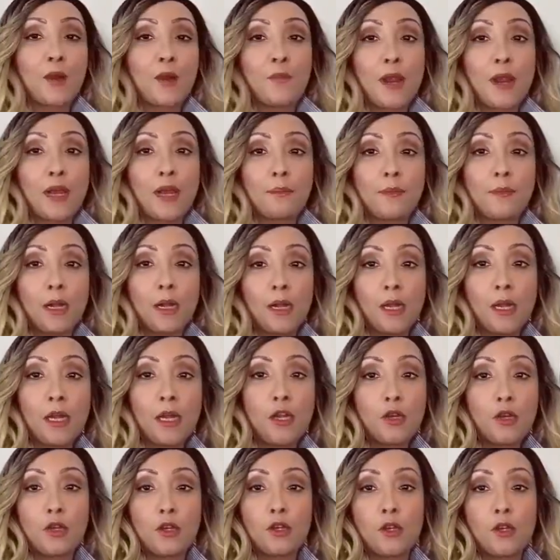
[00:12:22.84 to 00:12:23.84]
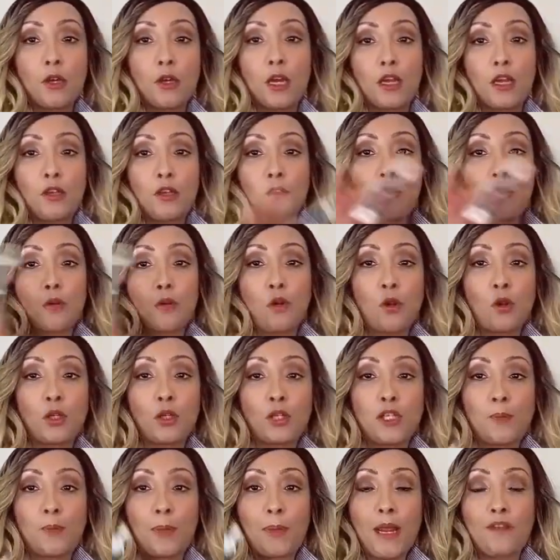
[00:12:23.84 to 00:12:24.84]
to make money you're getting on
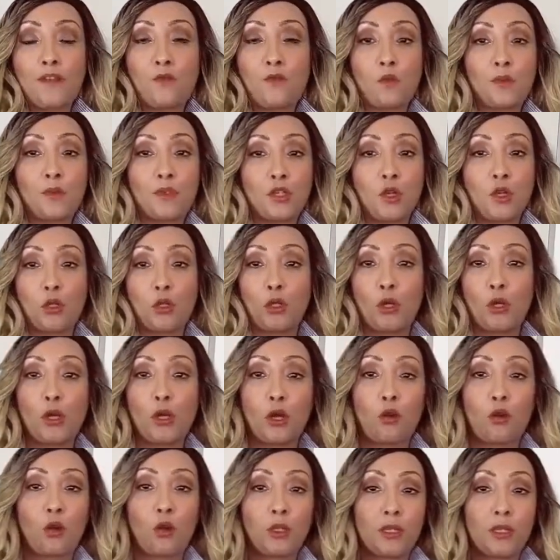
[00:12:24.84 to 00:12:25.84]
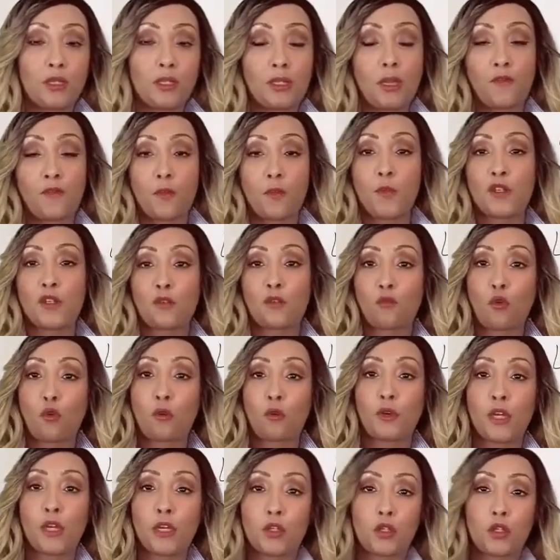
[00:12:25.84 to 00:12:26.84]
all these platforms and you're learning all this stuff and miss
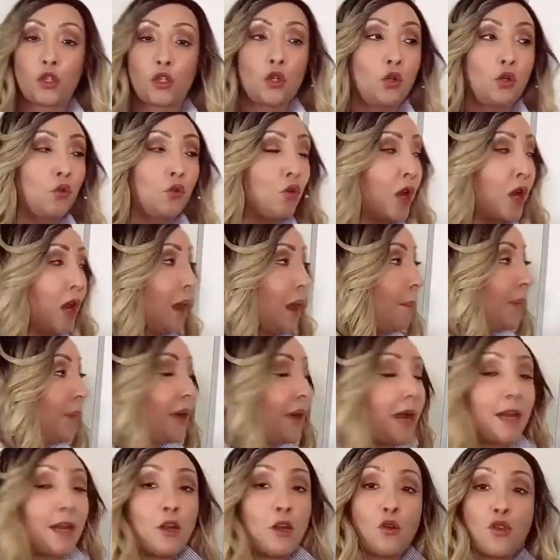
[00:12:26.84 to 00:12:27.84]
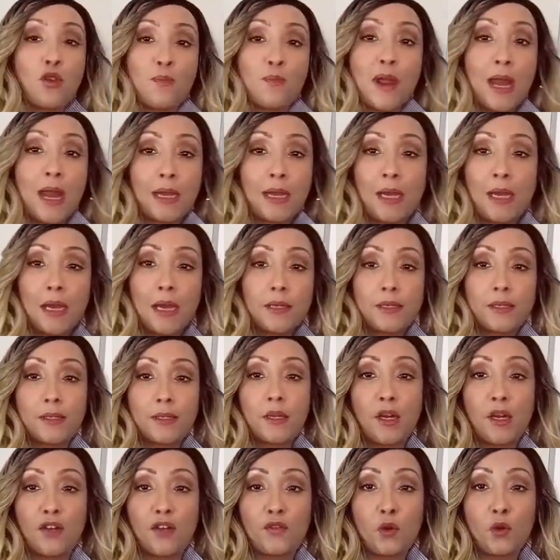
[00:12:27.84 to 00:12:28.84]
aurorah is too but i know the back end
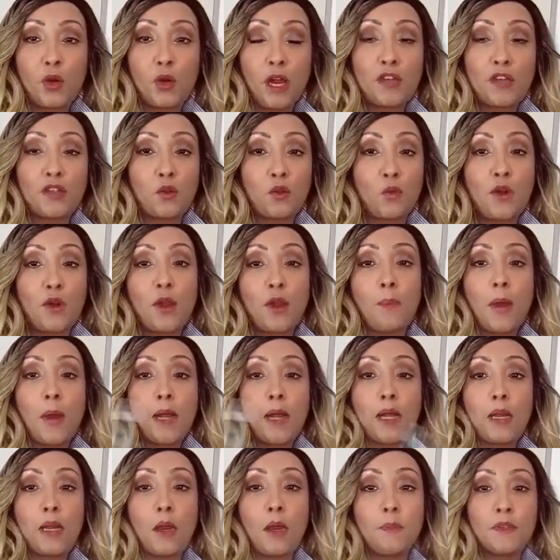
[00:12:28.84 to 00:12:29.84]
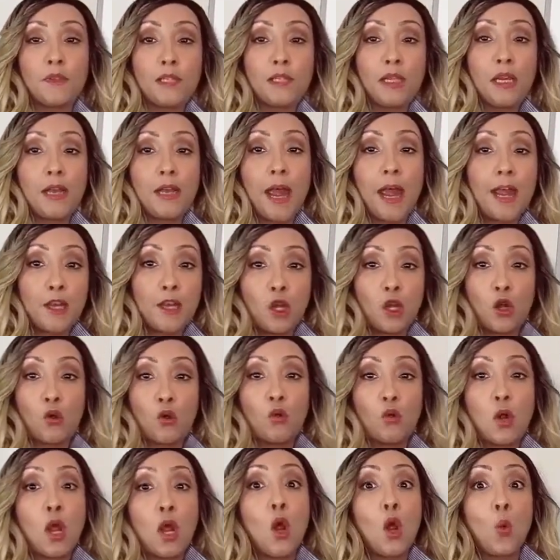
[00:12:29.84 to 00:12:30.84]
stuff okay so when the money comes in i
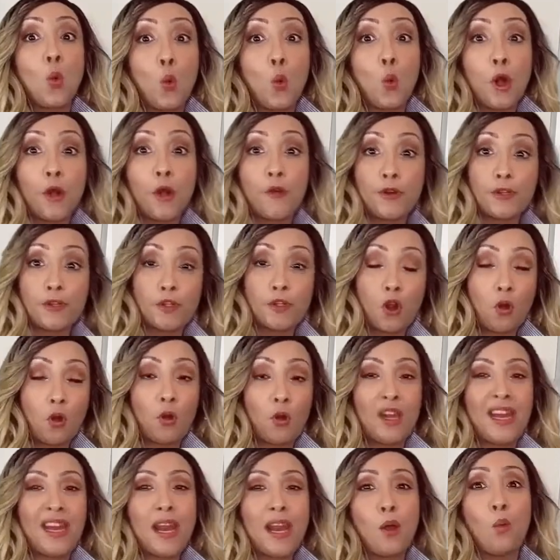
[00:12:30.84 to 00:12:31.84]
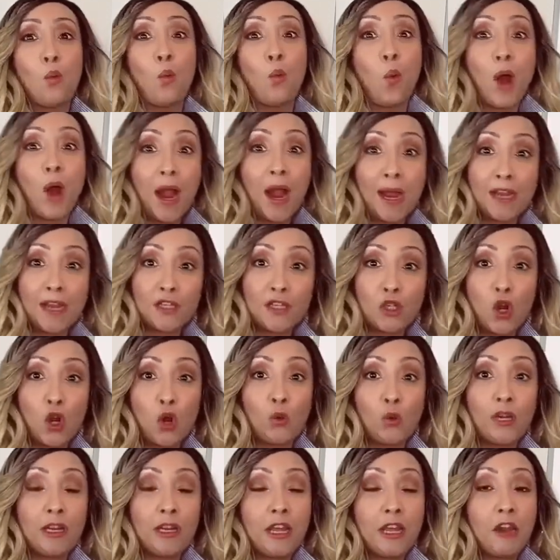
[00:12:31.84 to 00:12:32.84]
know where it's going why it's
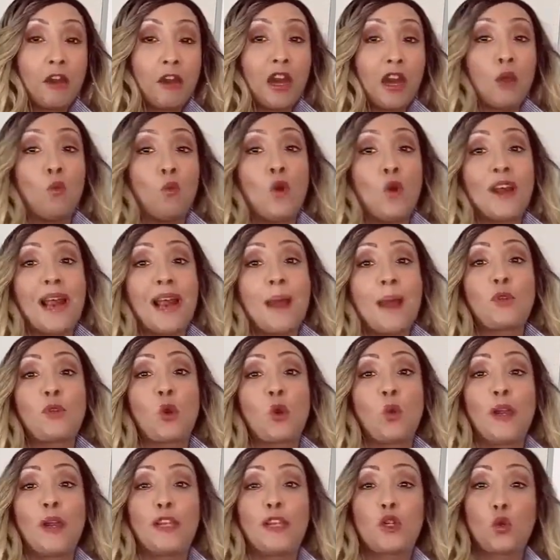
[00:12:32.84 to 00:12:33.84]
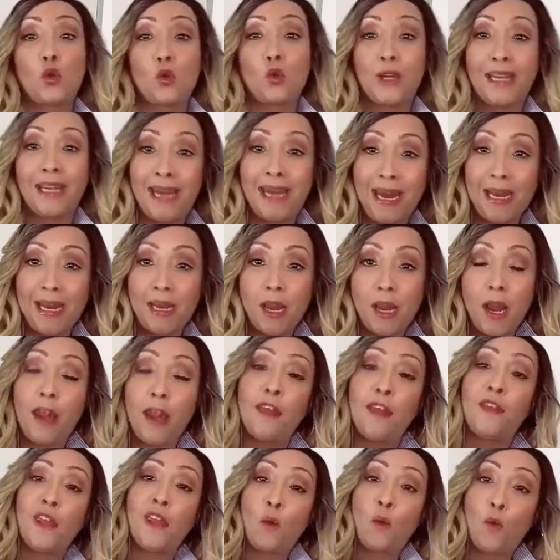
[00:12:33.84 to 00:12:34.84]
going there and what i'm going to get
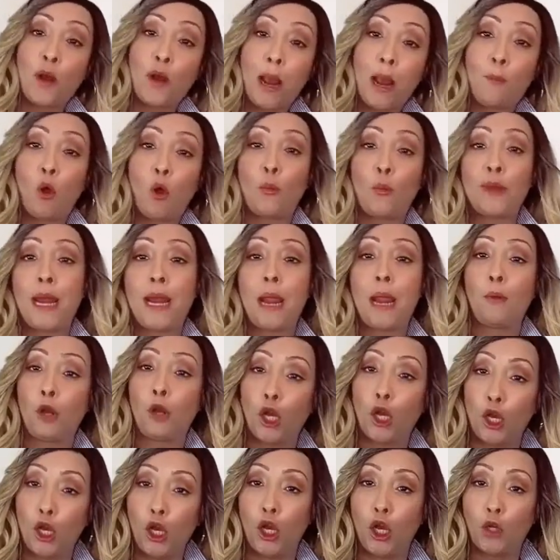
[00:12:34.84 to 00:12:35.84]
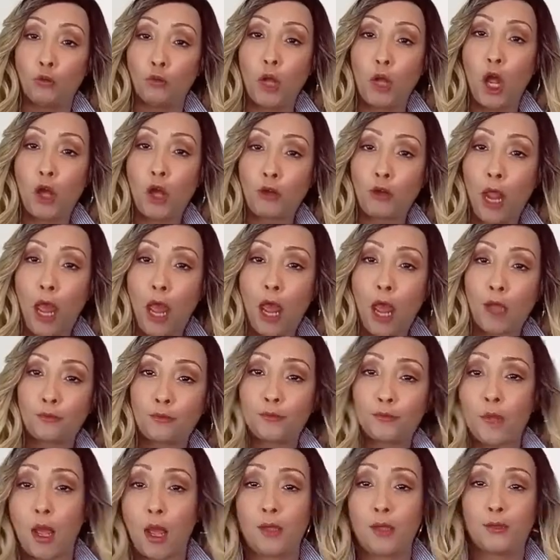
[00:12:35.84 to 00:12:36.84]
and then what i'm going to be able to do
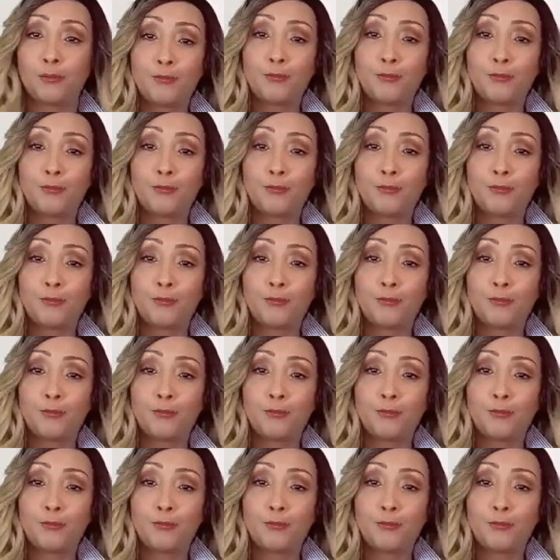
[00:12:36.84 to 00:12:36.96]
okay